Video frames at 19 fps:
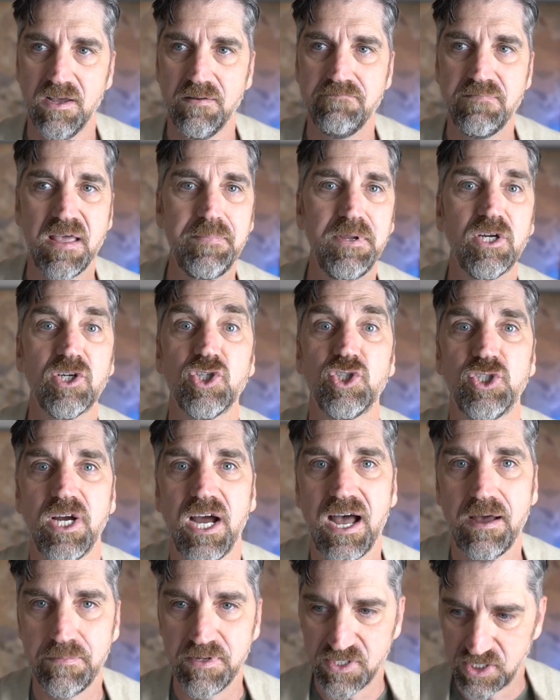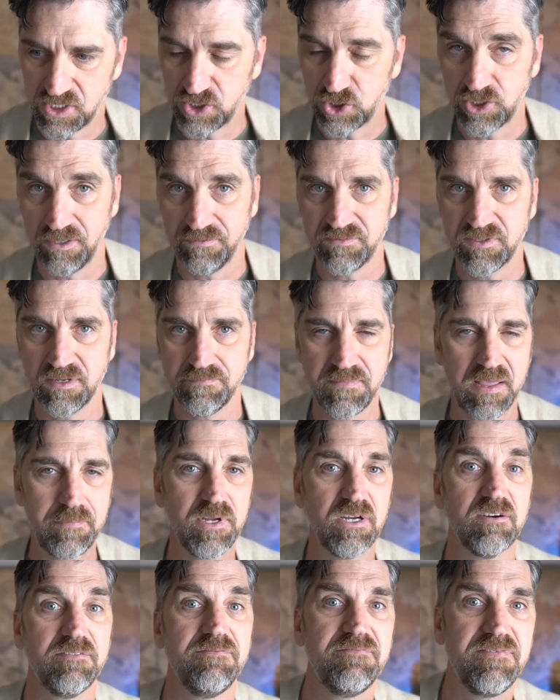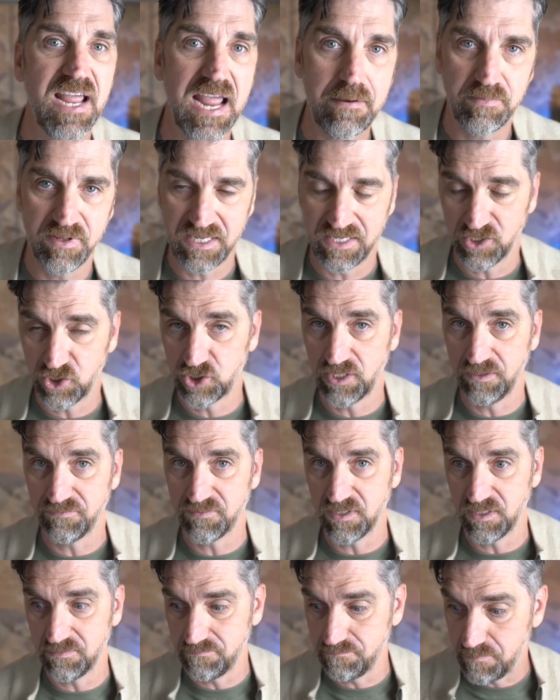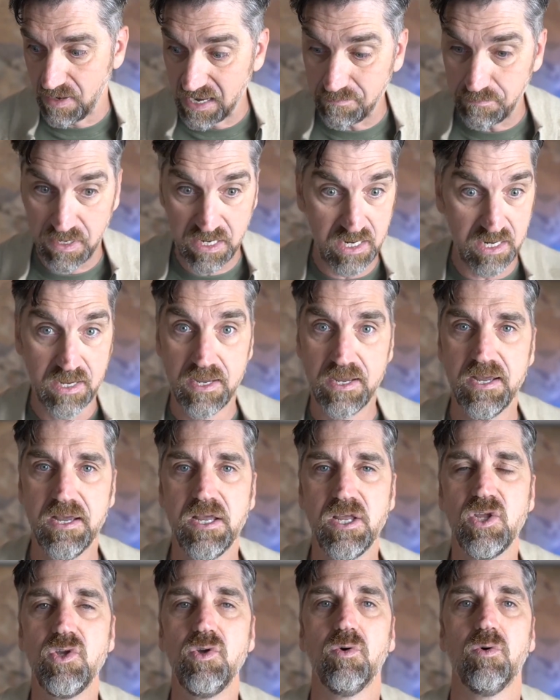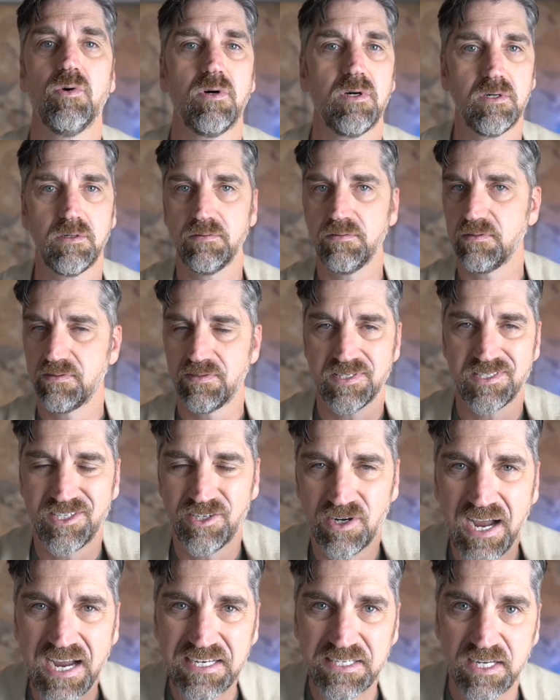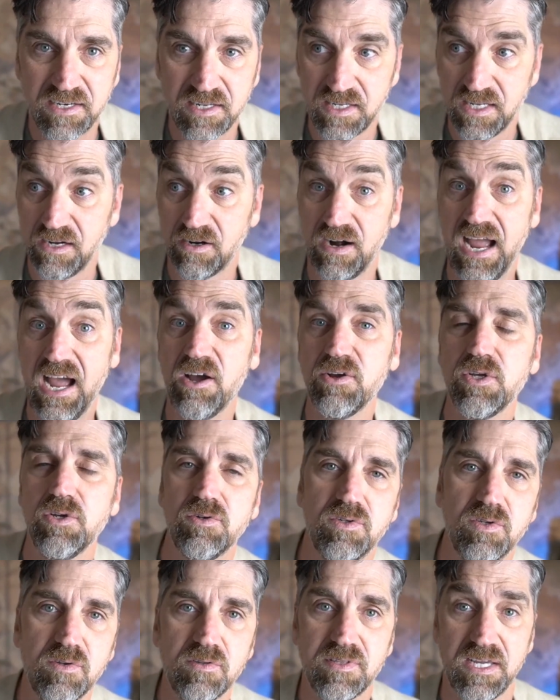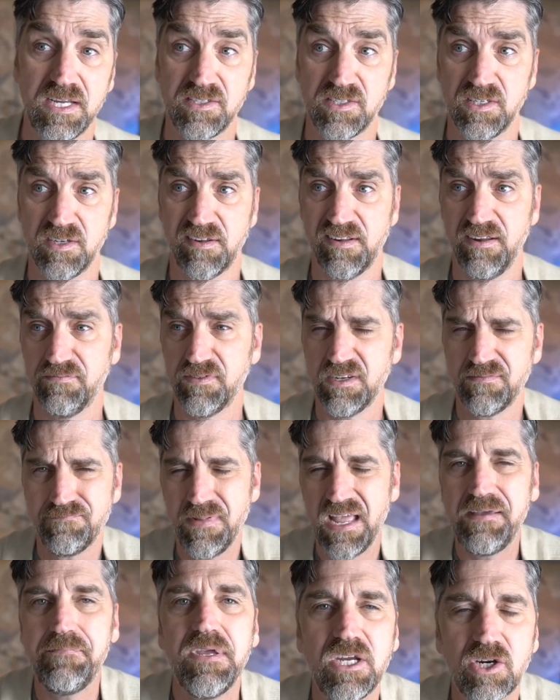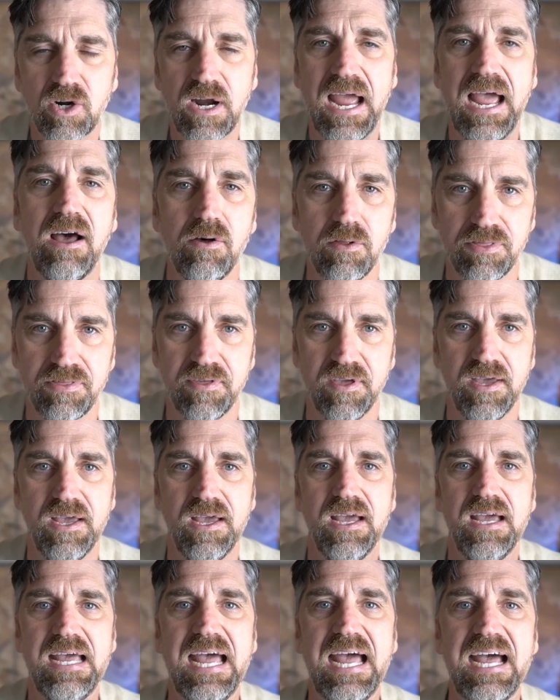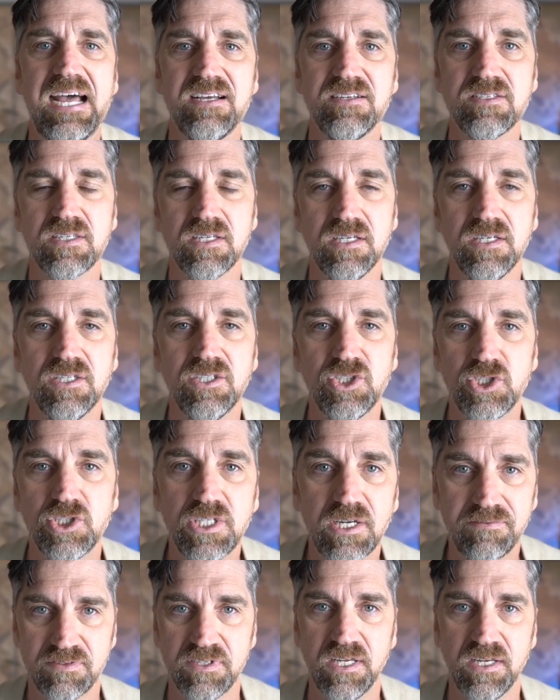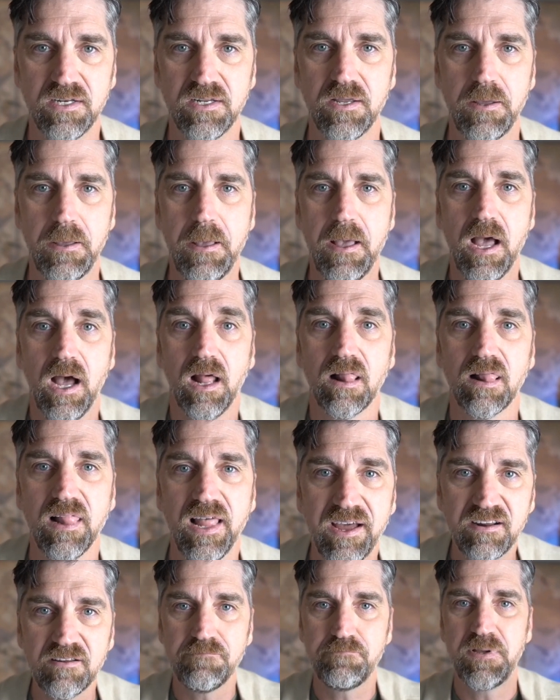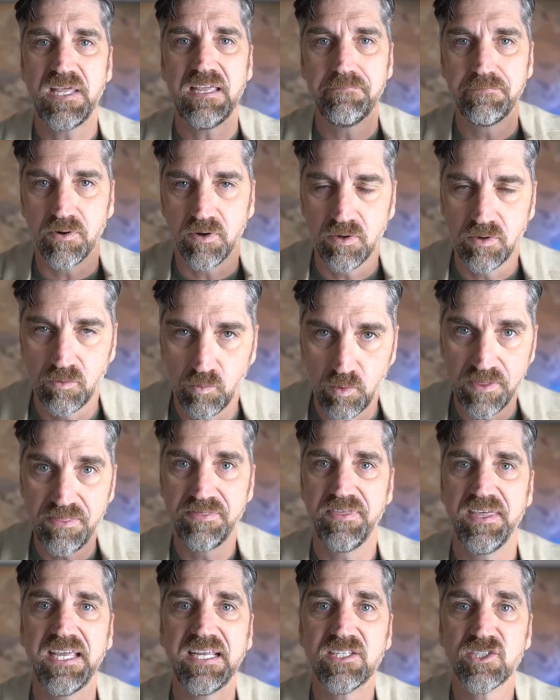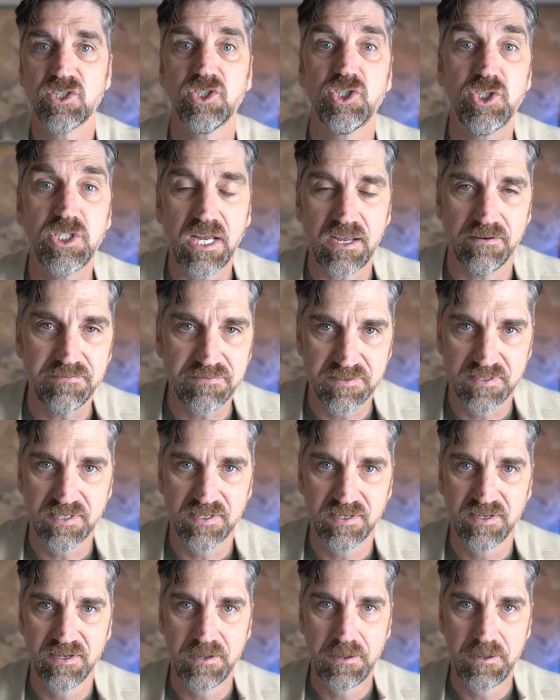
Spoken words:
Maybe your job has shifted. Maybe your family has shifted. Maybe your identity or how you do things has shifted. Maybe your health has shifted. A lot of people, when things shift,